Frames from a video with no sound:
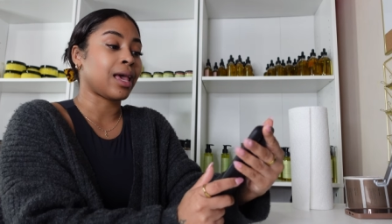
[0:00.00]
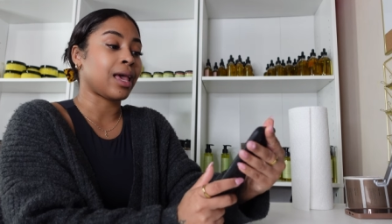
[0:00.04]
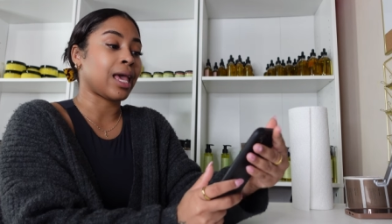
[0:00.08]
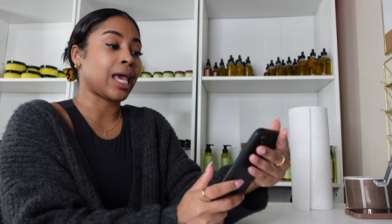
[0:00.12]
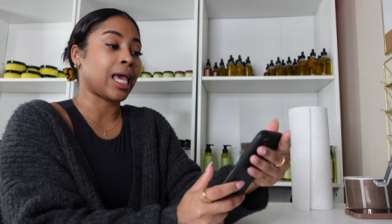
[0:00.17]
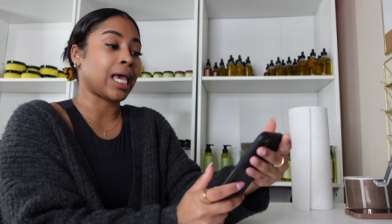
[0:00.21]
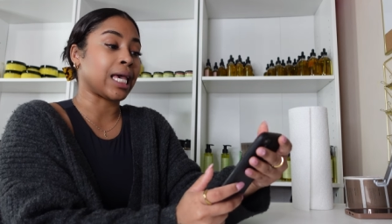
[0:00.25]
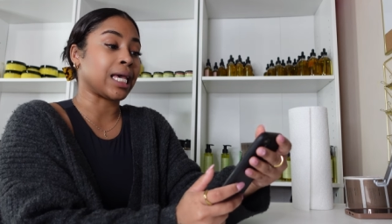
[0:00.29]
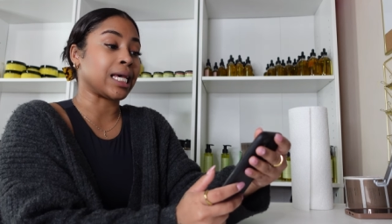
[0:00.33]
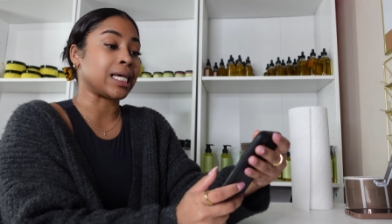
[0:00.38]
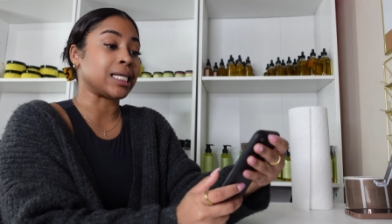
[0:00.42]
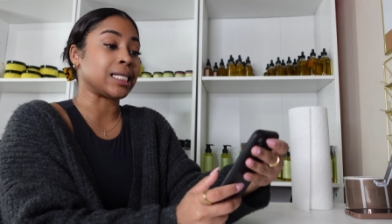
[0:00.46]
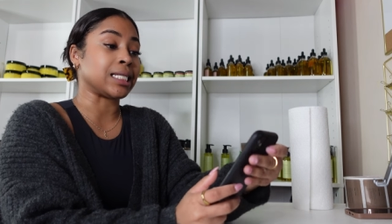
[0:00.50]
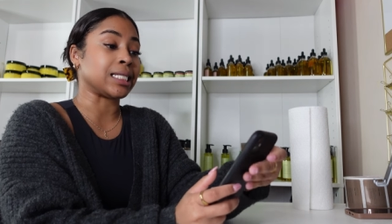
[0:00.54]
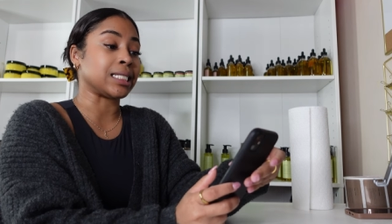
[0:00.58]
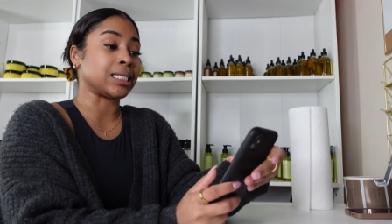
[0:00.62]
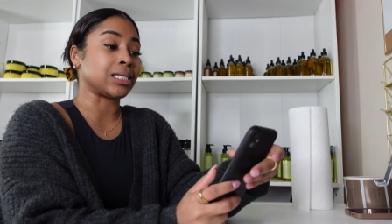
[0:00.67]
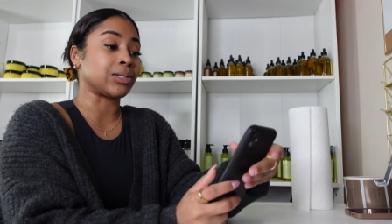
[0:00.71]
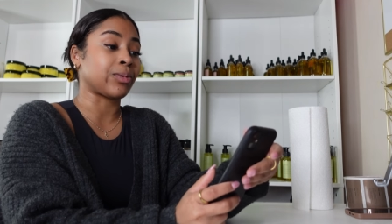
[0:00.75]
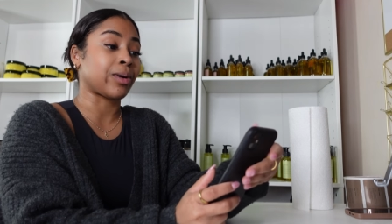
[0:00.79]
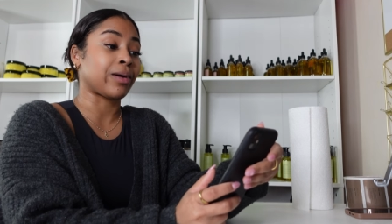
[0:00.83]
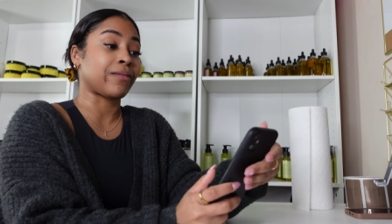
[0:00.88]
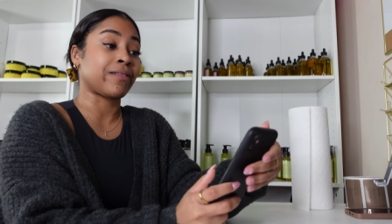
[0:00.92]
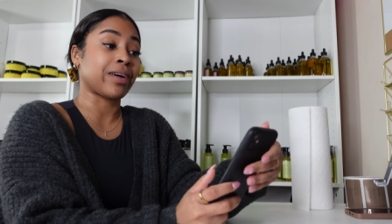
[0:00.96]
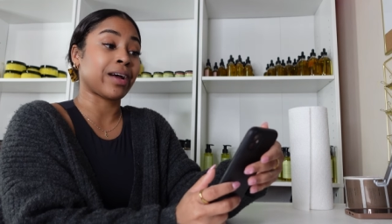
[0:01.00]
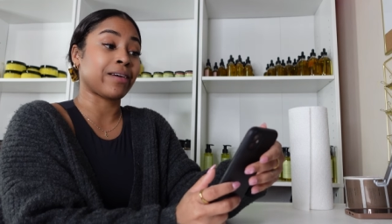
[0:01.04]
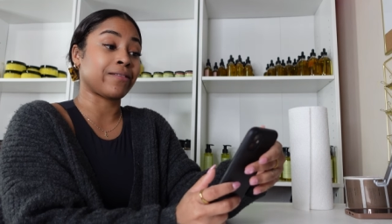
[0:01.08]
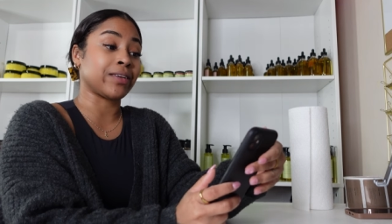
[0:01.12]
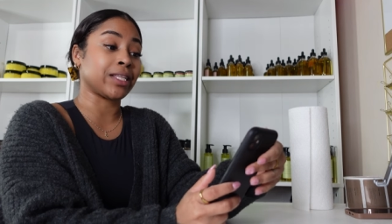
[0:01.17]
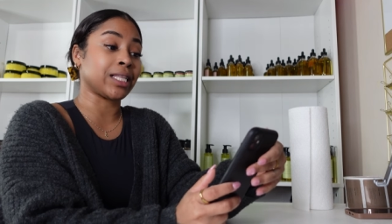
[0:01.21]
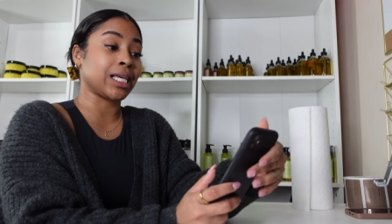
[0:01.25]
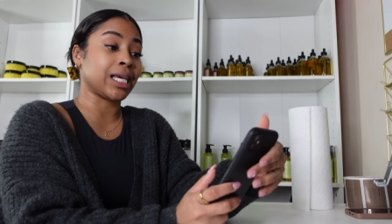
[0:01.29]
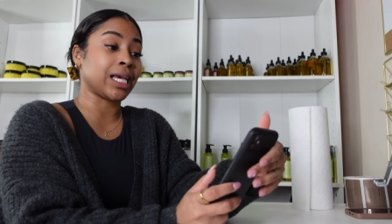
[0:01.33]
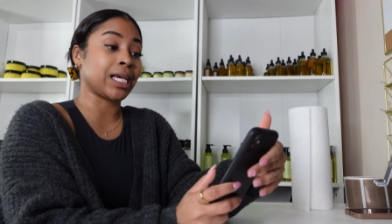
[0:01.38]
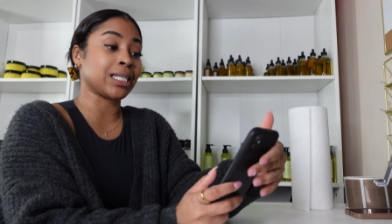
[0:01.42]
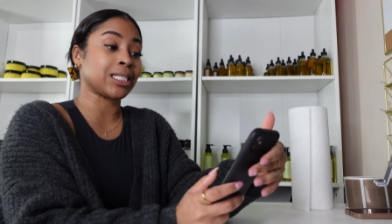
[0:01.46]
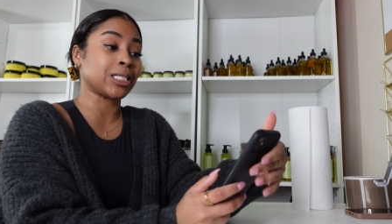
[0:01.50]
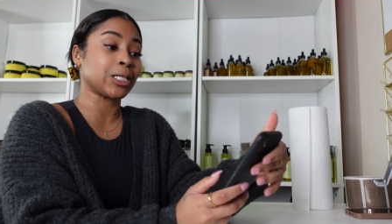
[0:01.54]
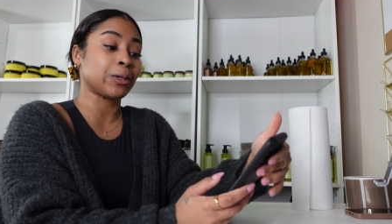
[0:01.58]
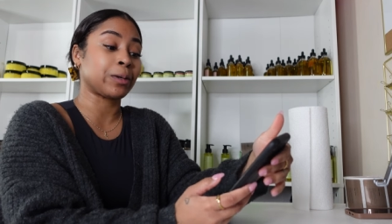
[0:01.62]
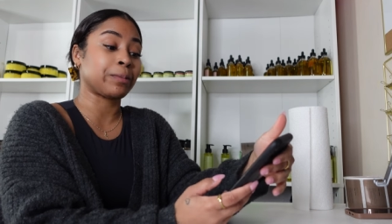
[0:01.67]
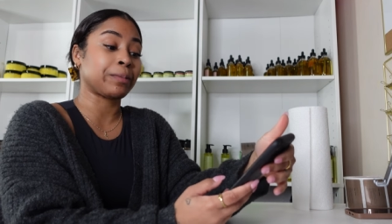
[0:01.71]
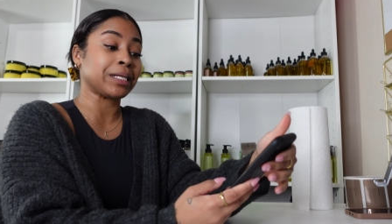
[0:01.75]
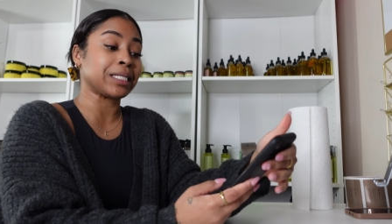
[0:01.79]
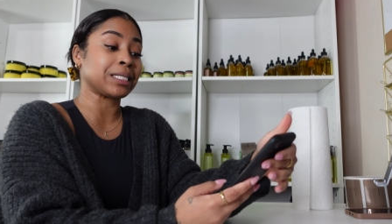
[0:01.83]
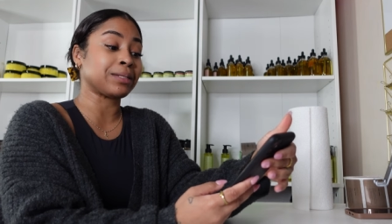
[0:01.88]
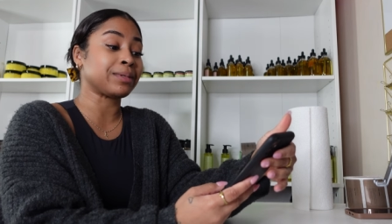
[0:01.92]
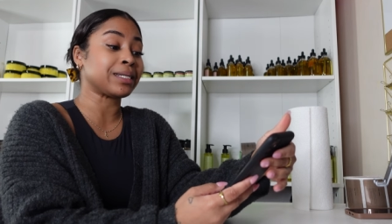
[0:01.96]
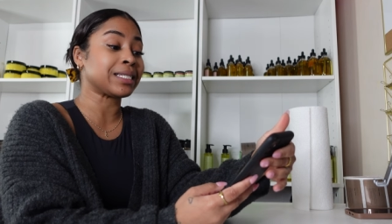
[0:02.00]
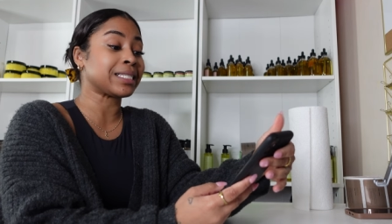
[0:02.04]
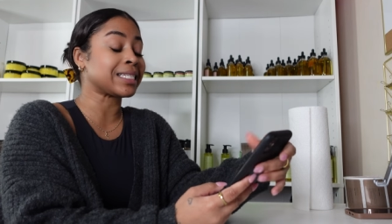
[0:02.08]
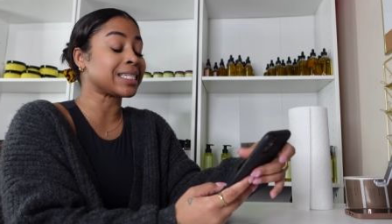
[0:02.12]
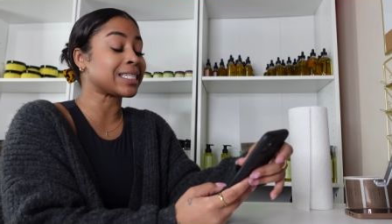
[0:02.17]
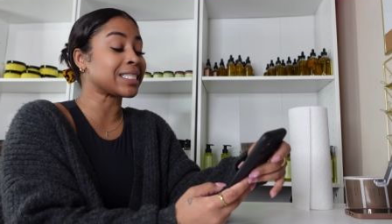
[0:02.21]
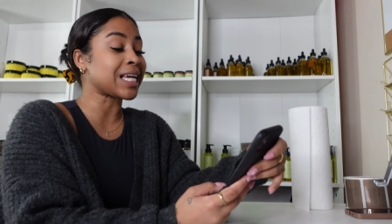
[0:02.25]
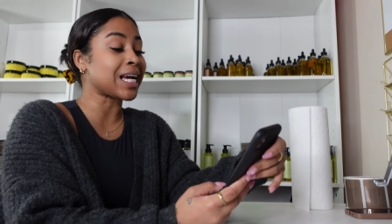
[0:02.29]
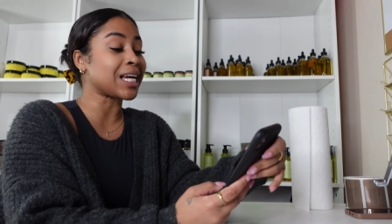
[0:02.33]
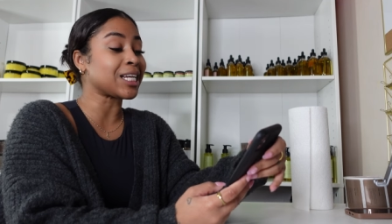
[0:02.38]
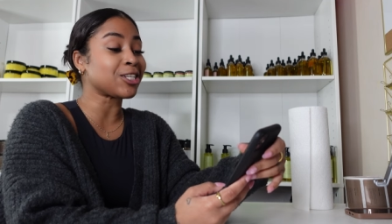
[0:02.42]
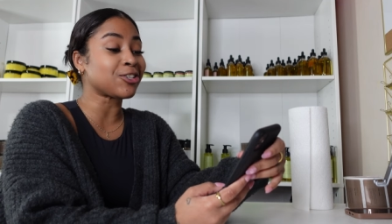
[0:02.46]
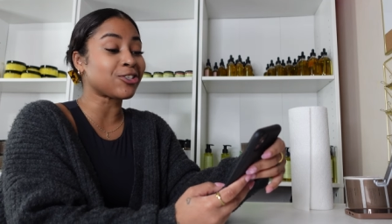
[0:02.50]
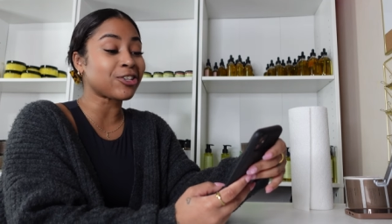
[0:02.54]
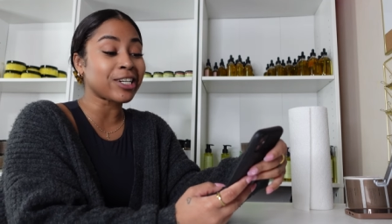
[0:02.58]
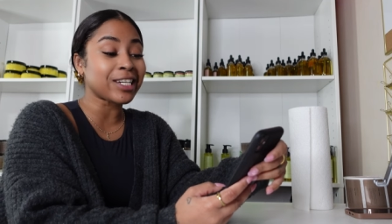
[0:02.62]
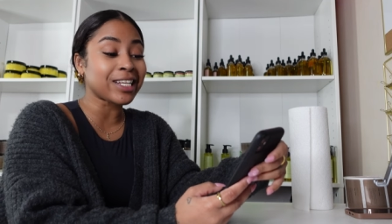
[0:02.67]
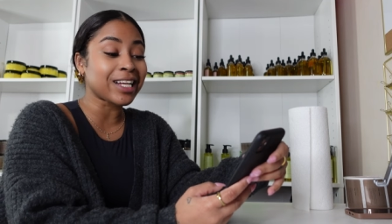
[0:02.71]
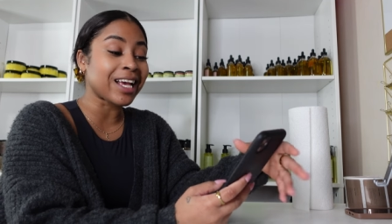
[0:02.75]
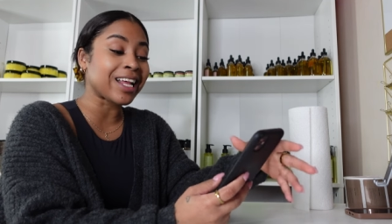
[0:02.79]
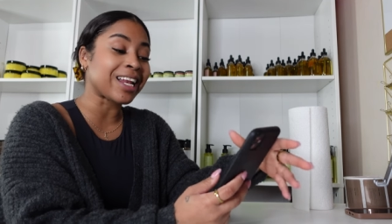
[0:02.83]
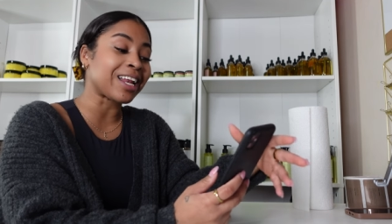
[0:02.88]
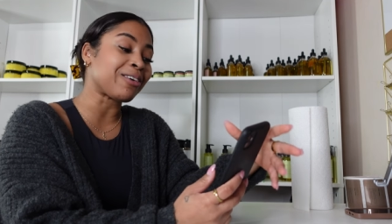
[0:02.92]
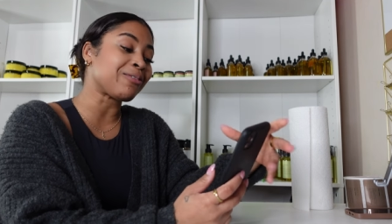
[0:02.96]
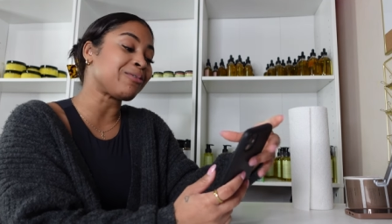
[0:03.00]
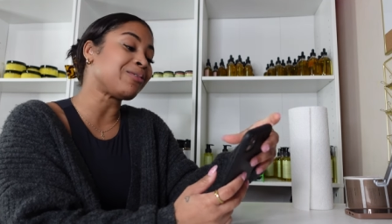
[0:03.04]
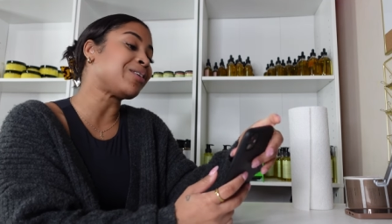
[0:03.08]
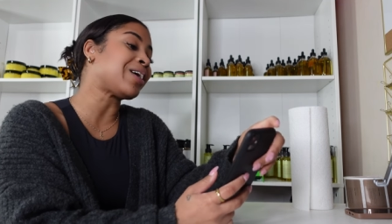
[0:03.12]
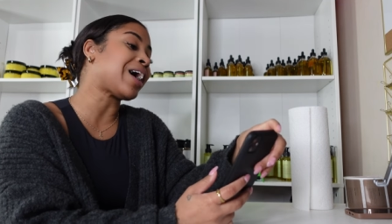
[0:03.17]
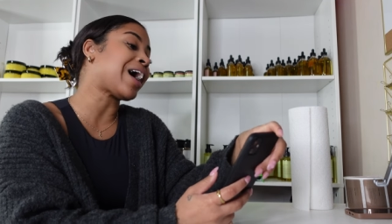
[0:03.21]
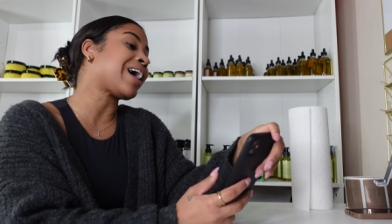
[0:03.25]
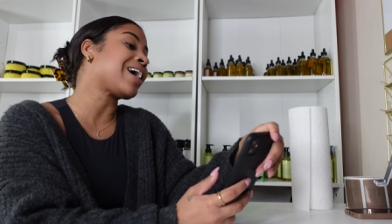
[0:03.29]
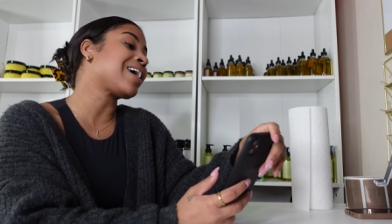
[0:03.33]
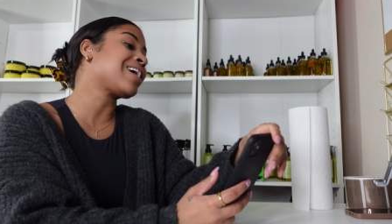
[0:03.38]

And we're at 558, so we're about to be 600, and then we'll